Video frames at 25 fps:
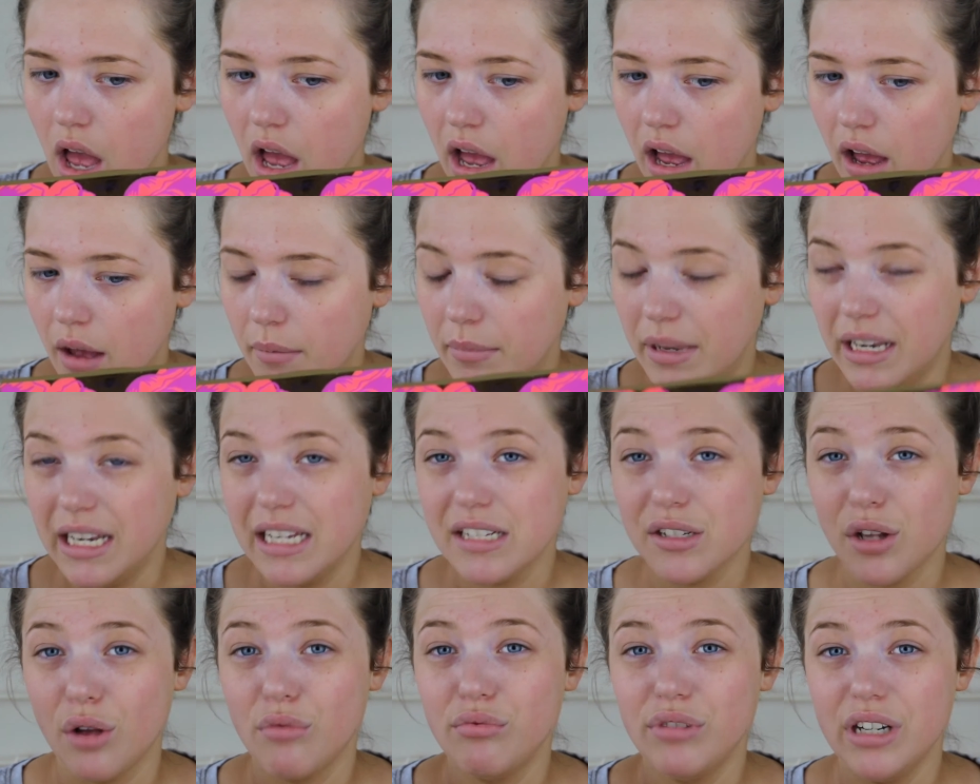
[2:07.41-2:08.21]

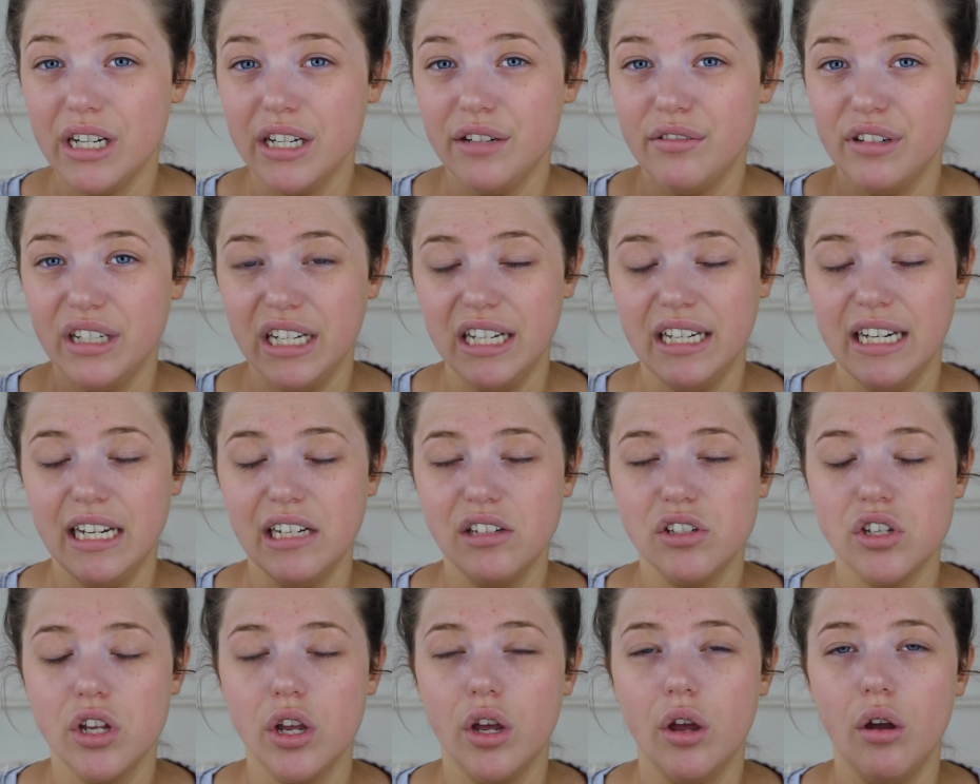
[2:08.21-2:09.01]
unless I really, really
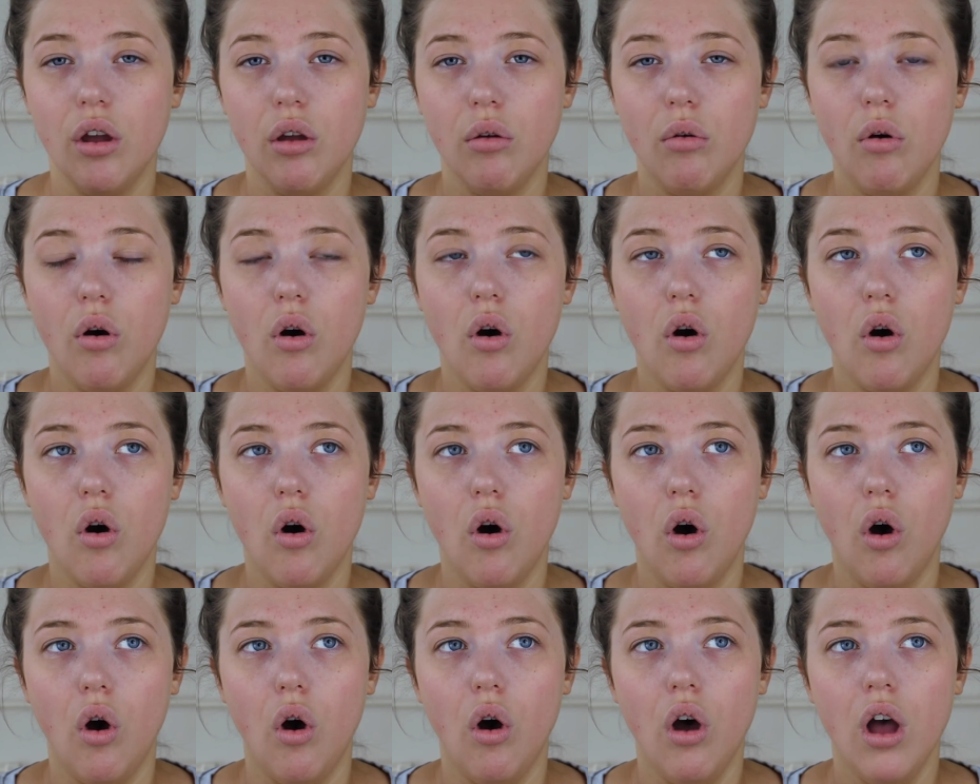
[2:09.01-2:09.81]
need to,
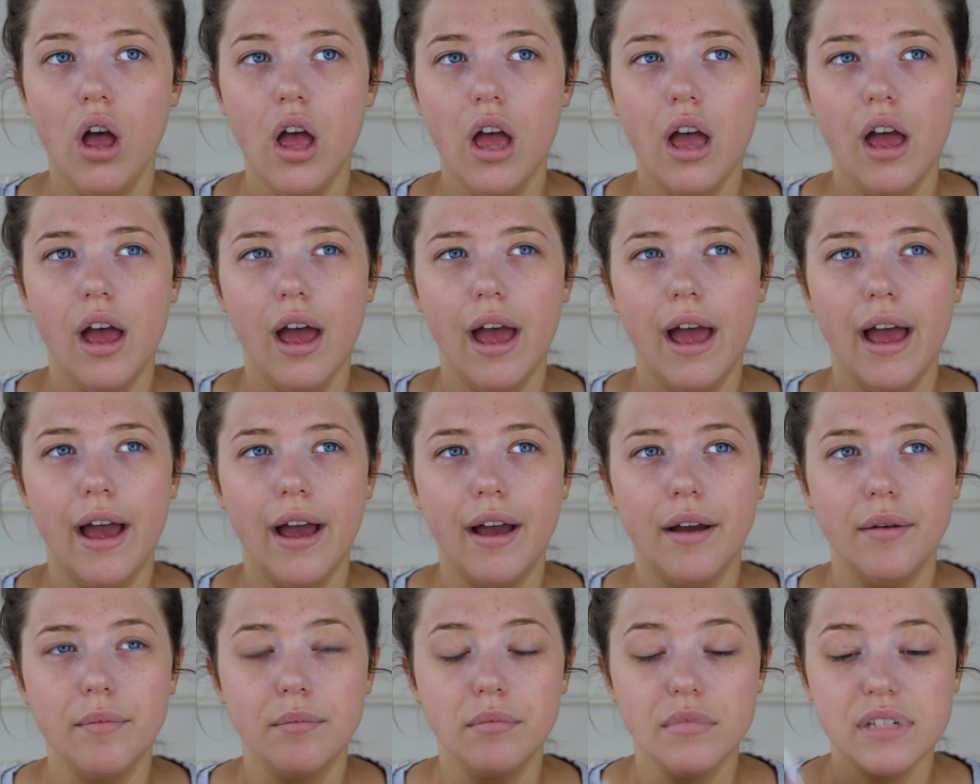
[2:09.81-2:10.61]
or
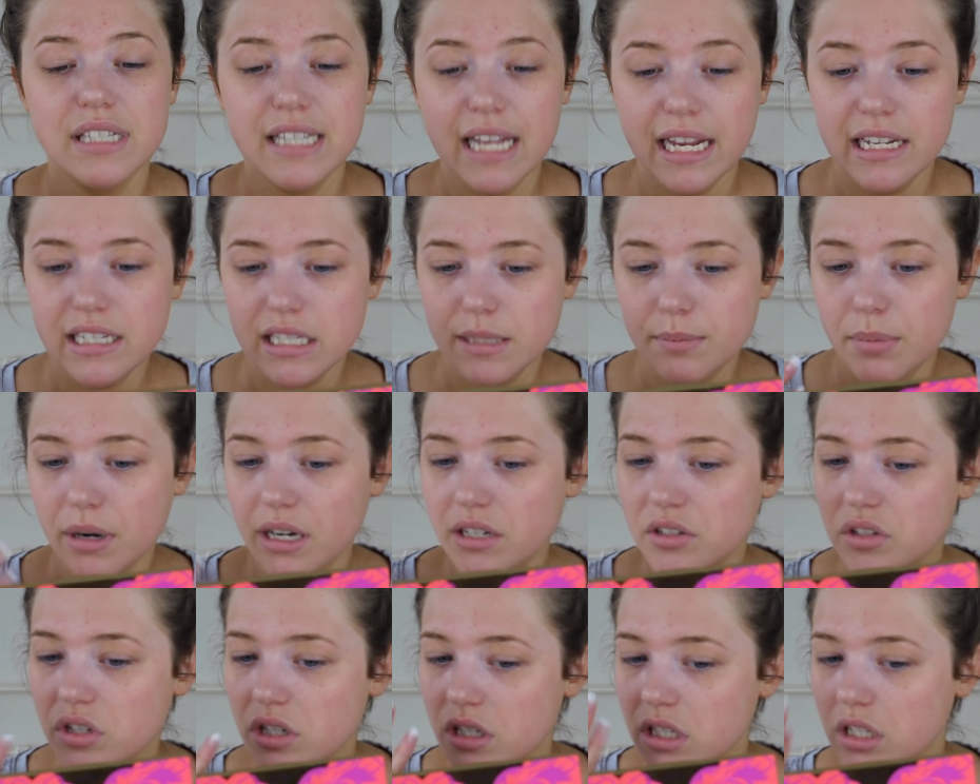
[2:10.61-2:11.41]
setting
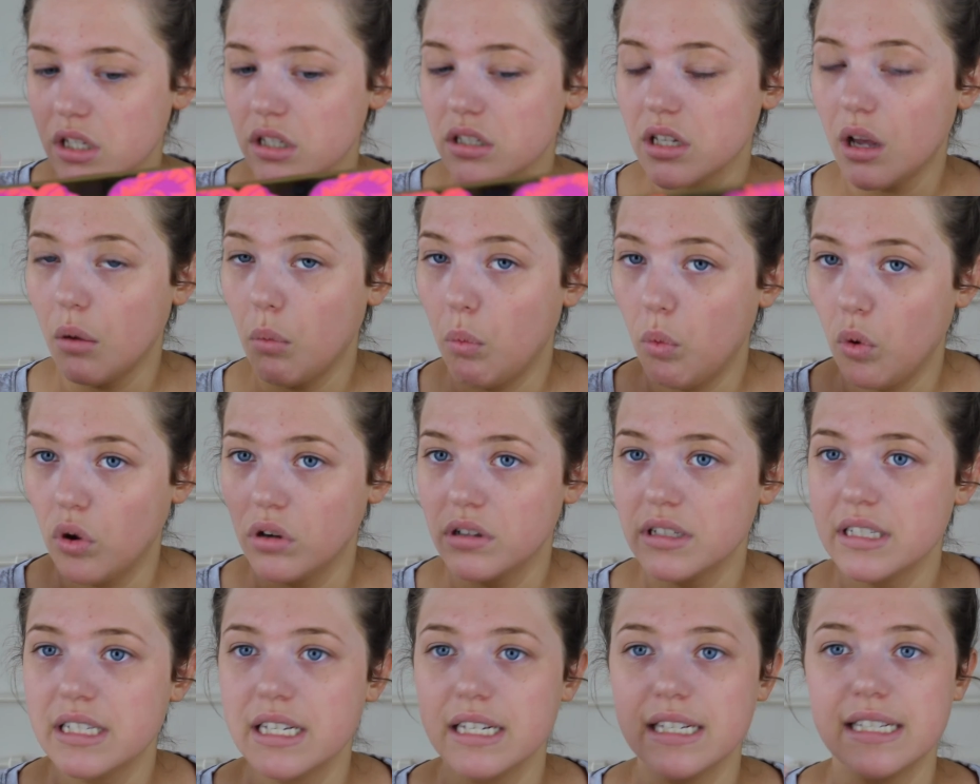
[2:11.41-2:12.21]
sprays, just because I
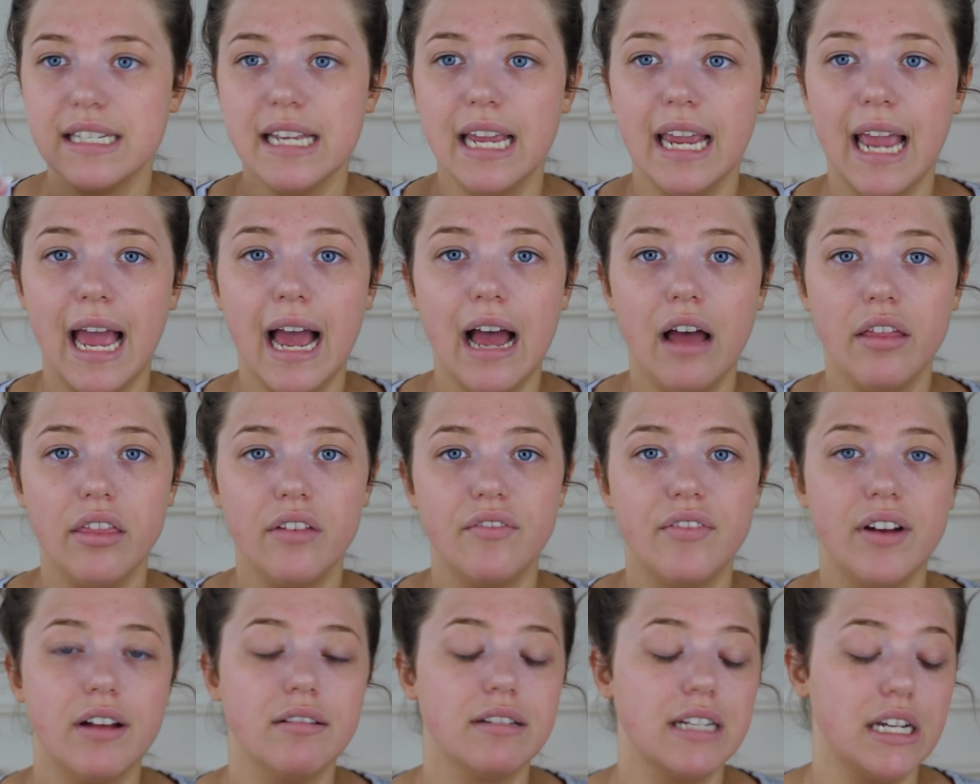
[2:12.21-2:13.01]
want to see how
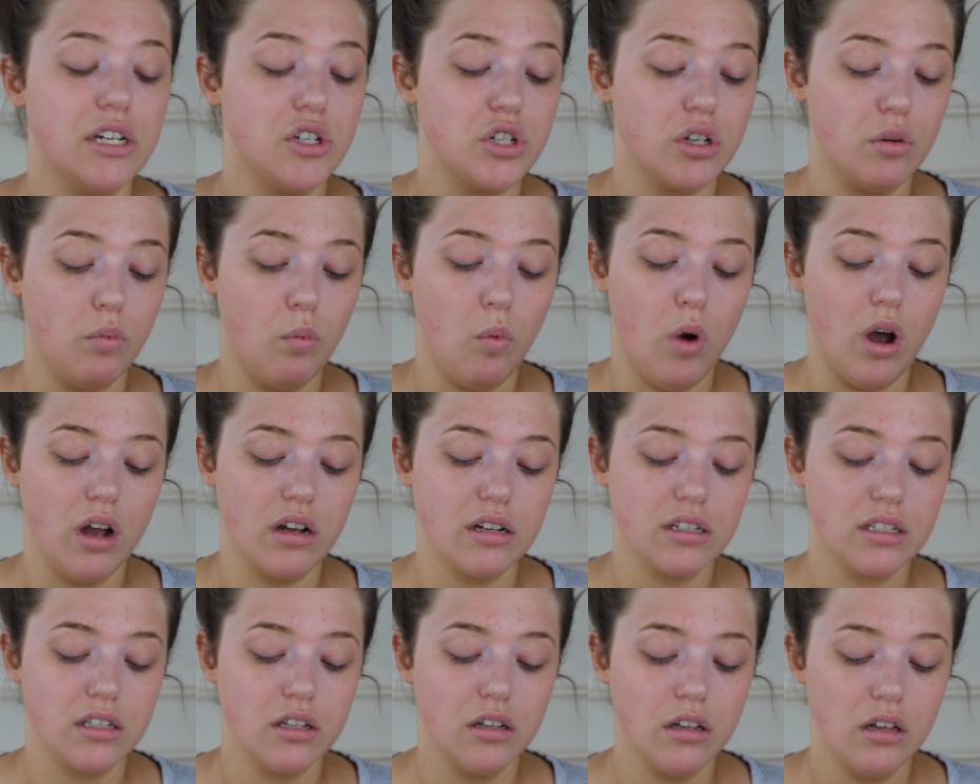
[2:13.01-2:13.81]
the foundation
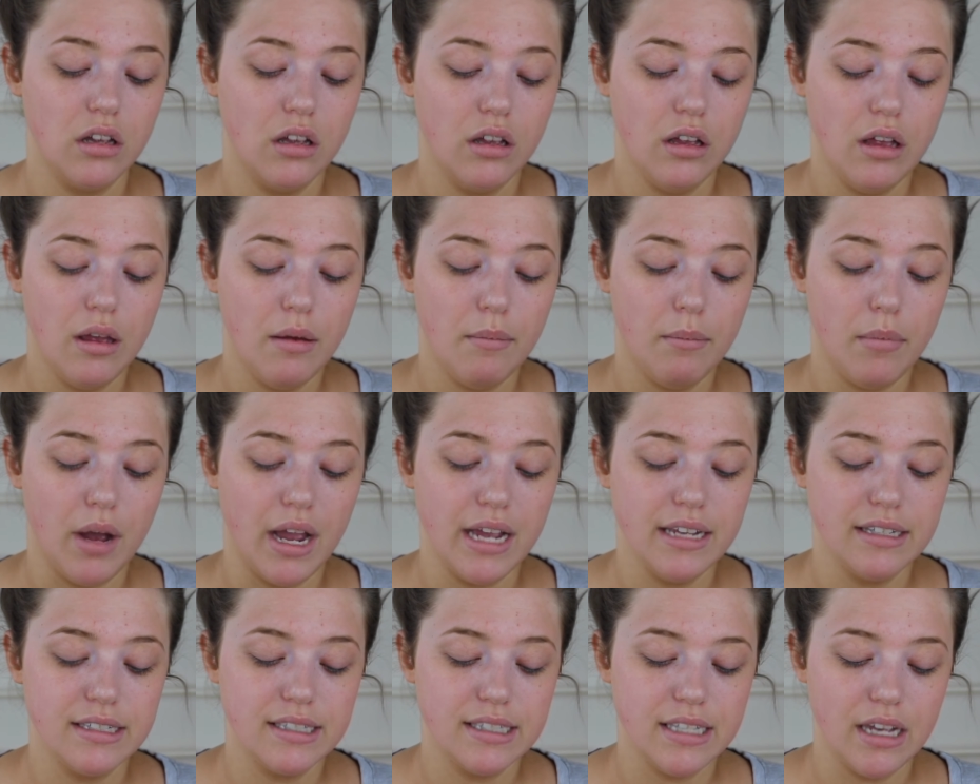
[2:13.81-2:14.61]
works
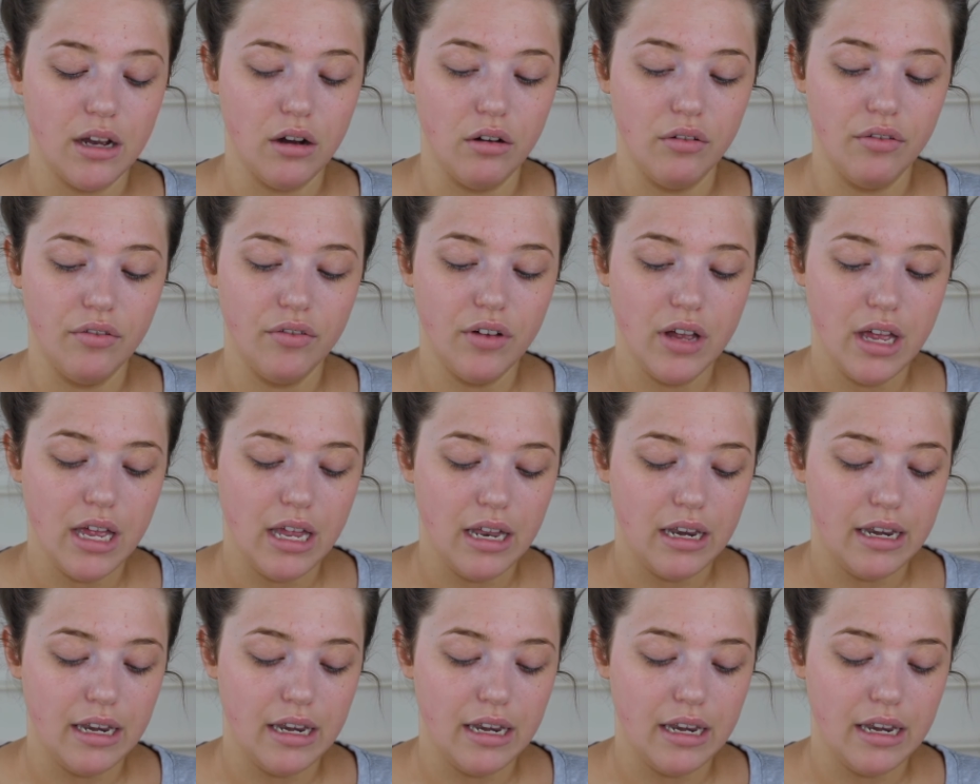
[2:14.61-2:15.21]
by itself.